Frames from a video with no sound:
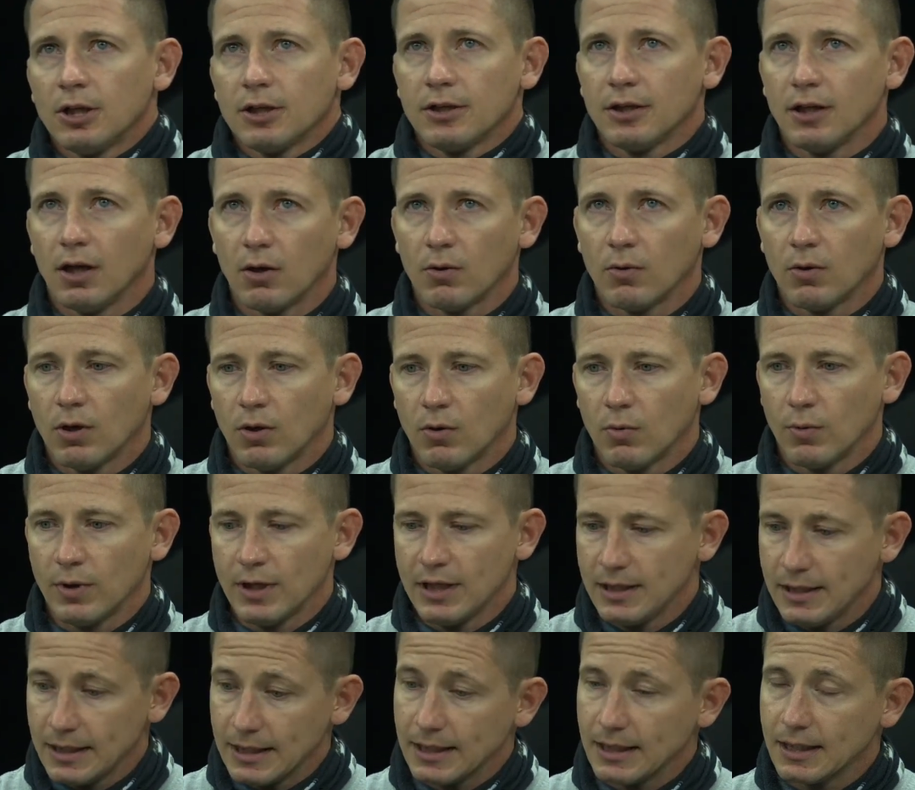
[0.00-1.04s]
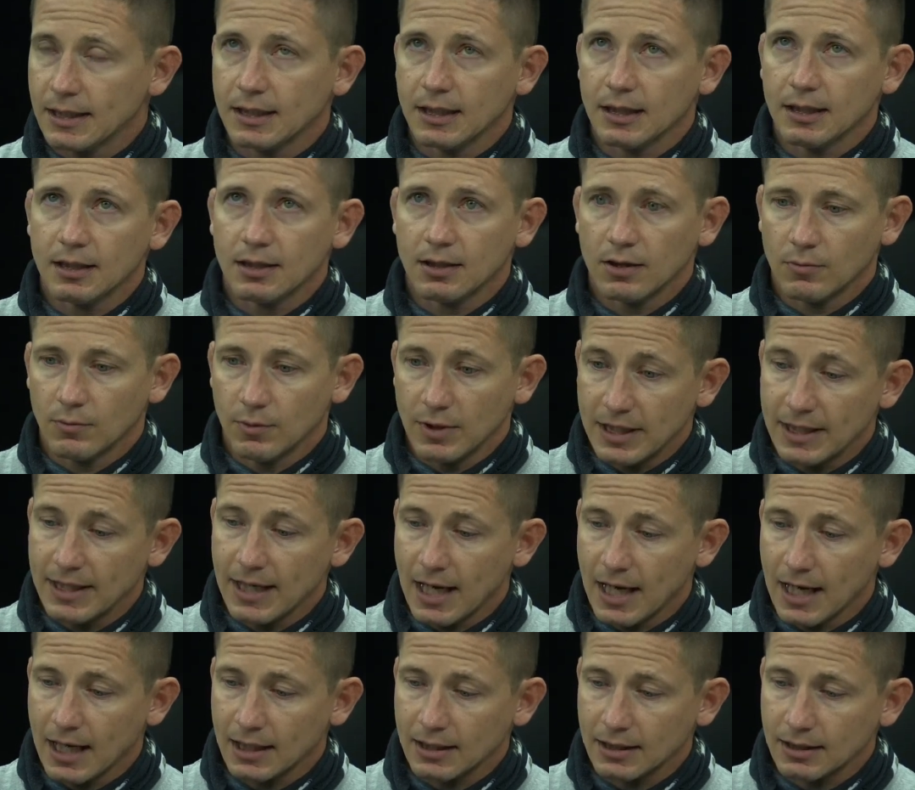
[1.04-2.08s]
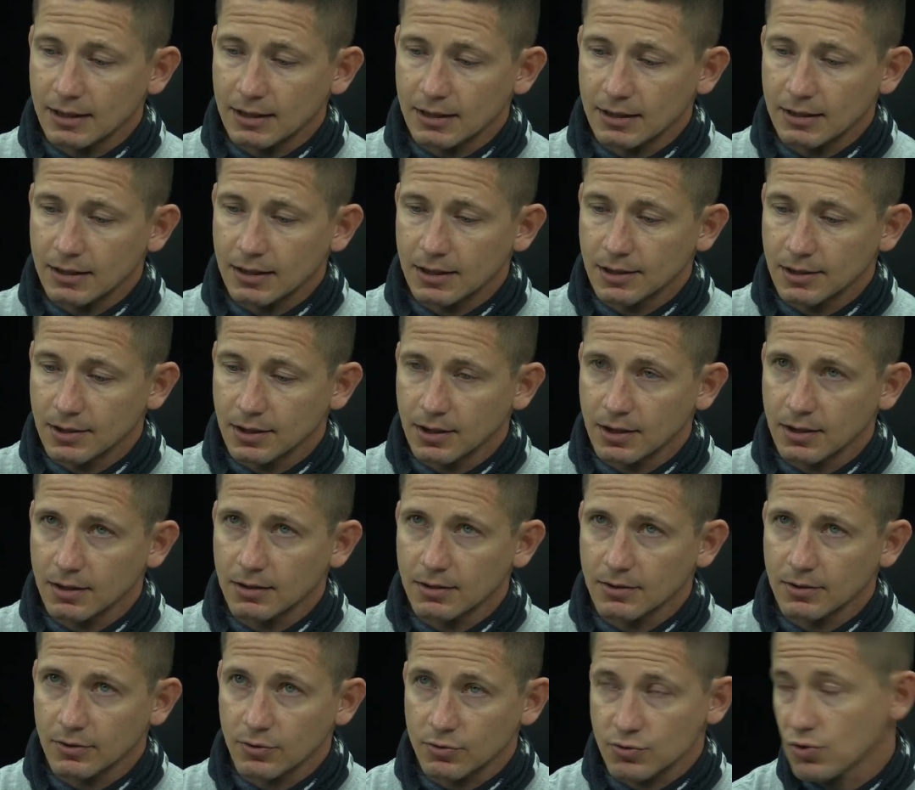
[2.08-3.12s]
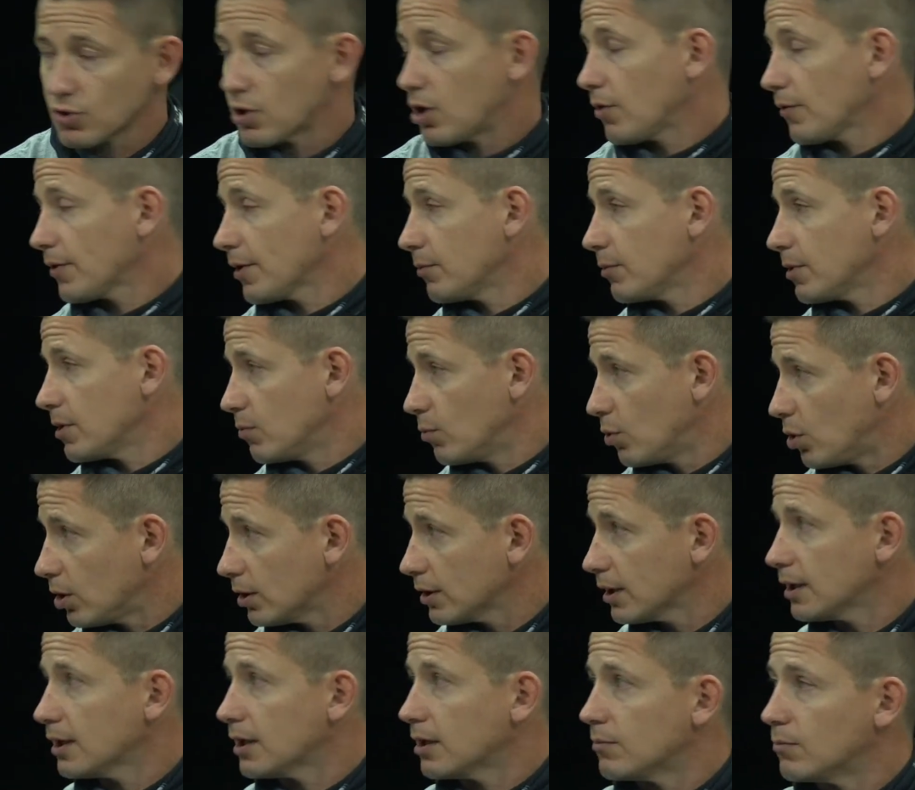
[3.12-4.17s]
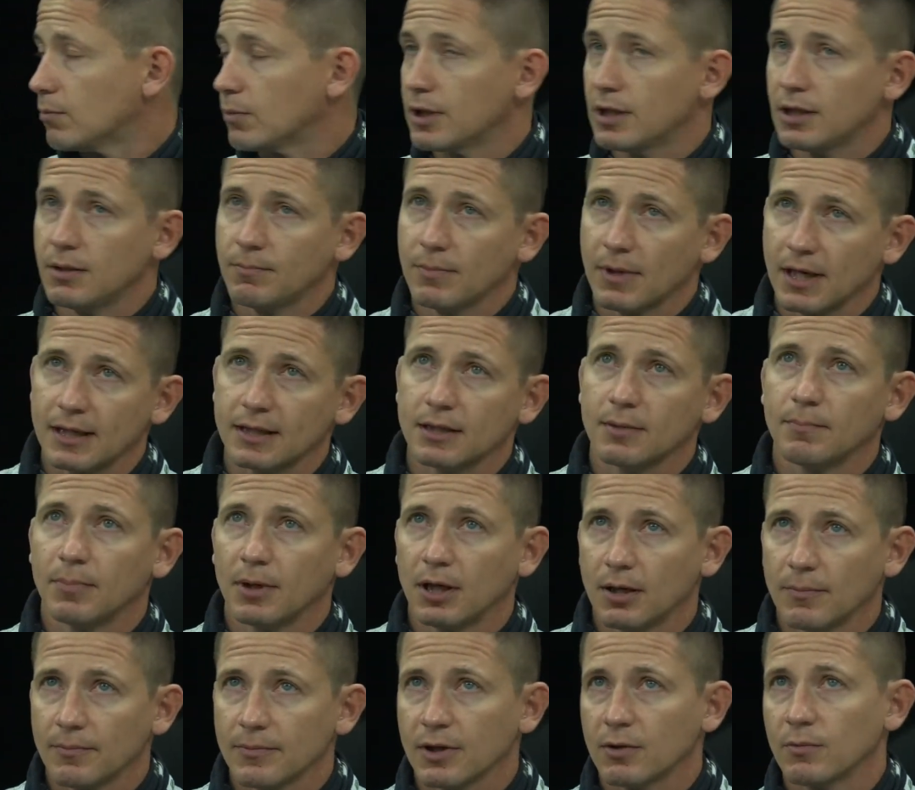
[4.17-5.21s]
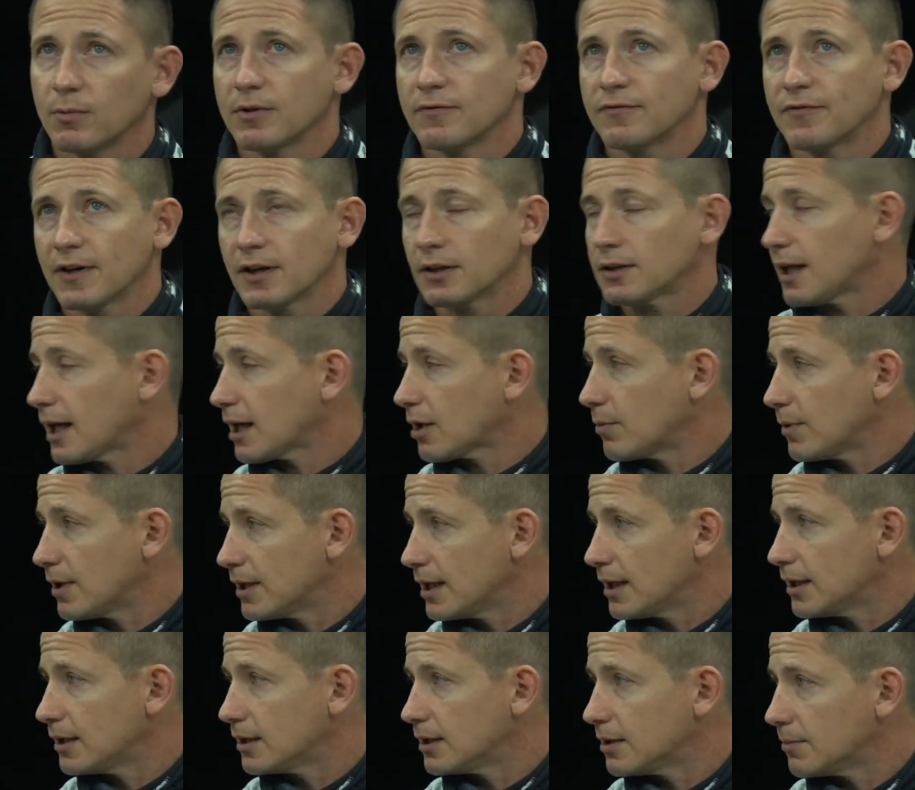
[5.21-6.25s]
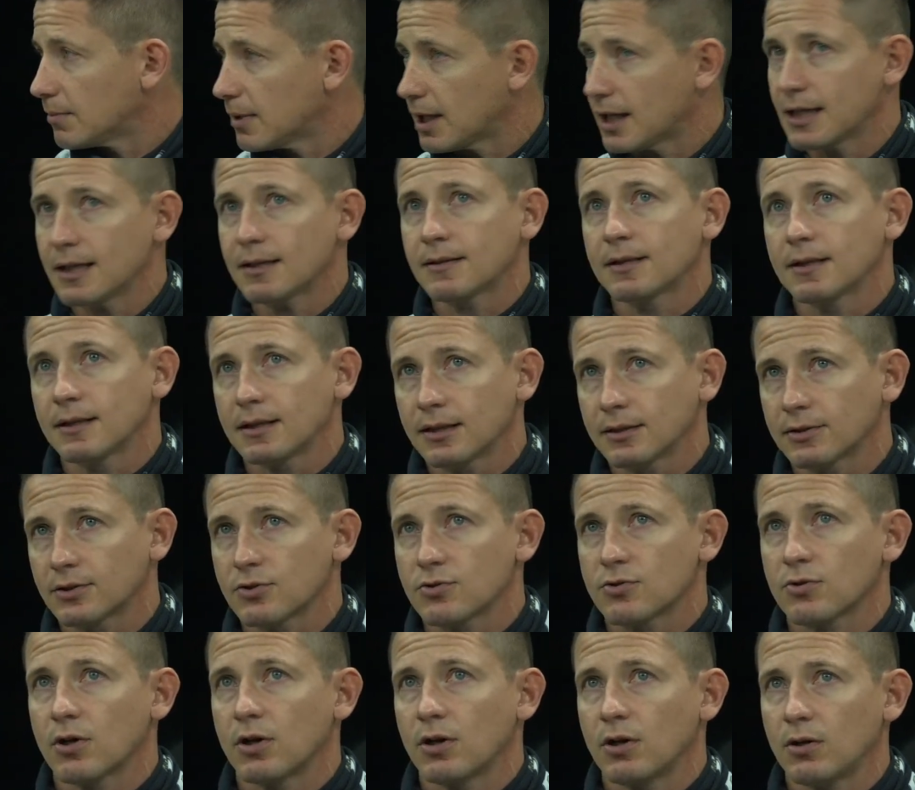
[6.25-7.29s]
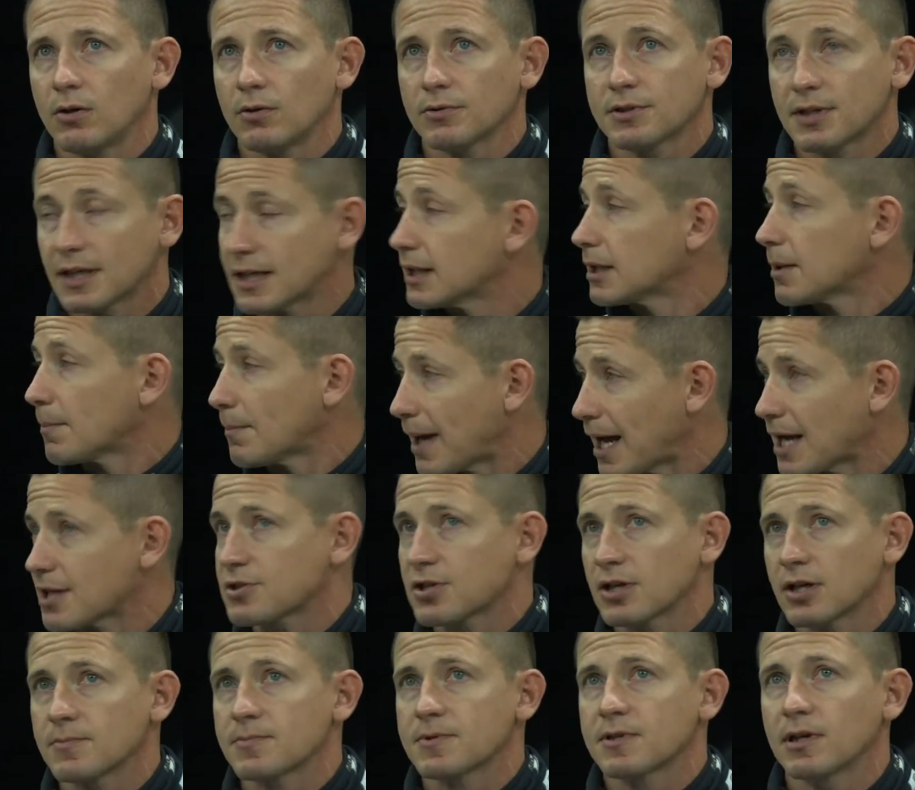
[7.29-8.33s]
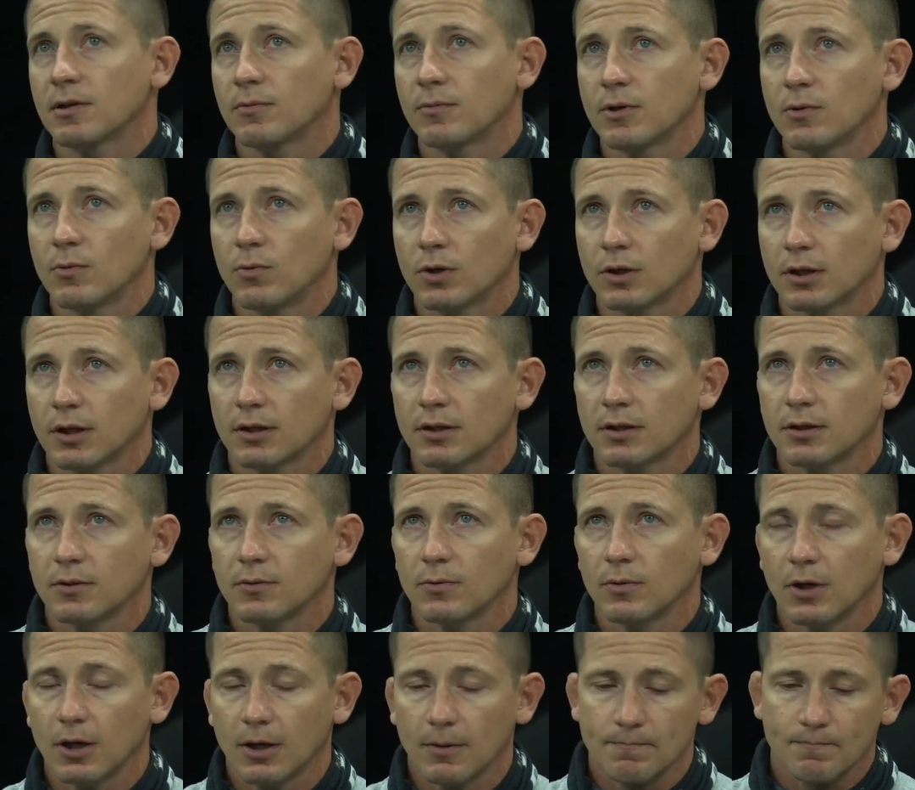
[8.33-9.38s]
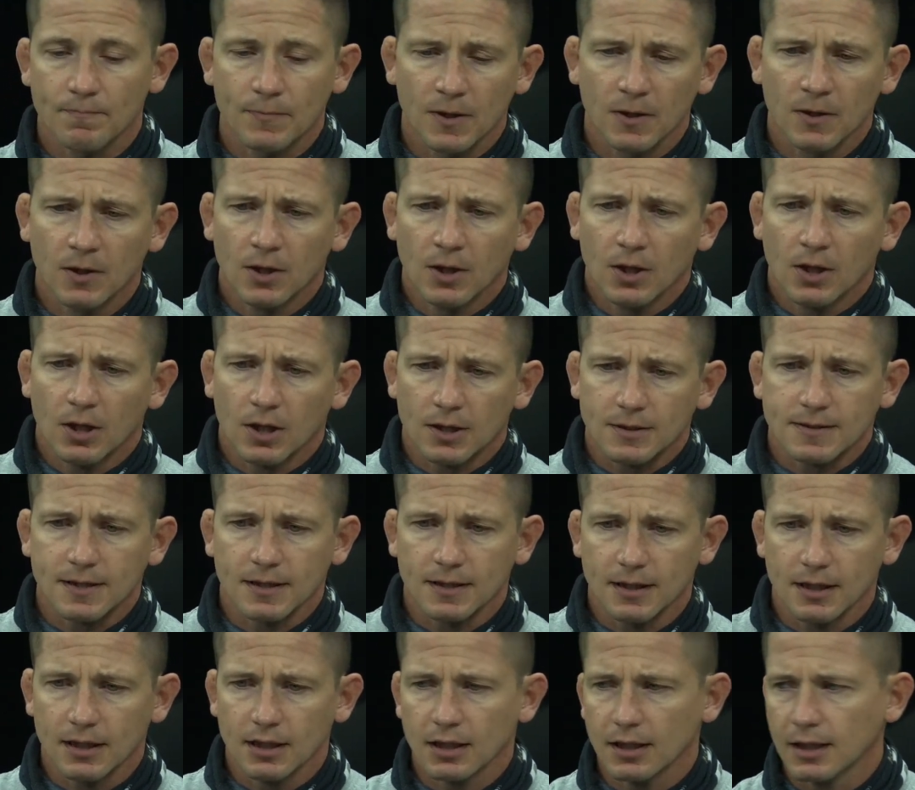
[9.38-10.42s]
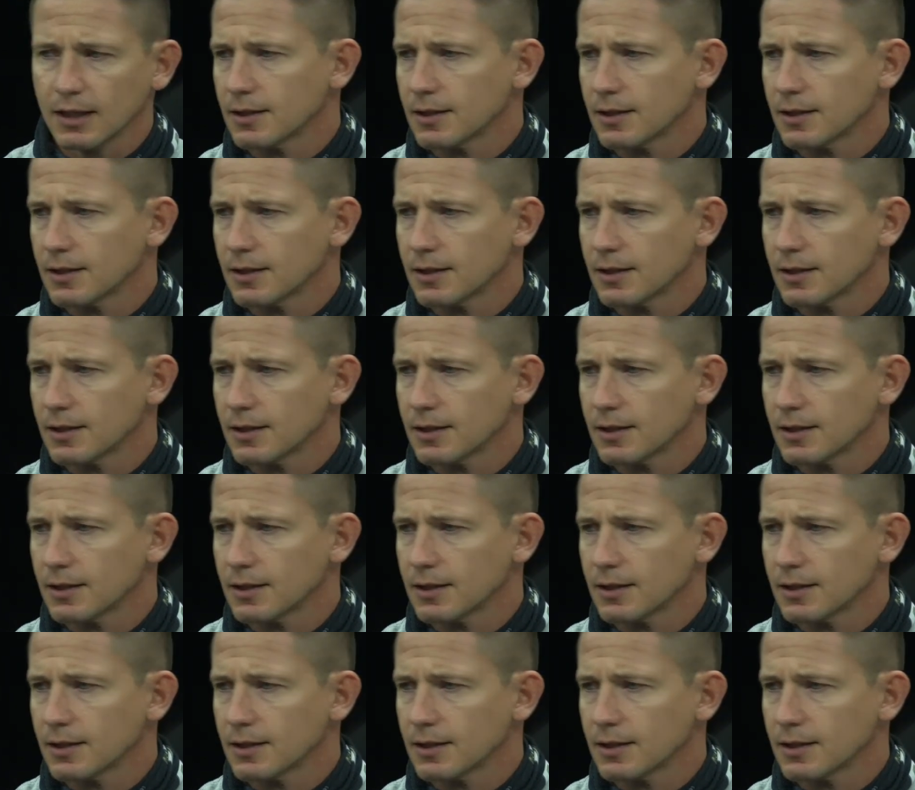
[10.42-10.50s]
we got the draw that we wanted, and we made the bump that we felt like we needed to make to get the draw, to get the matchups that we wanted to get.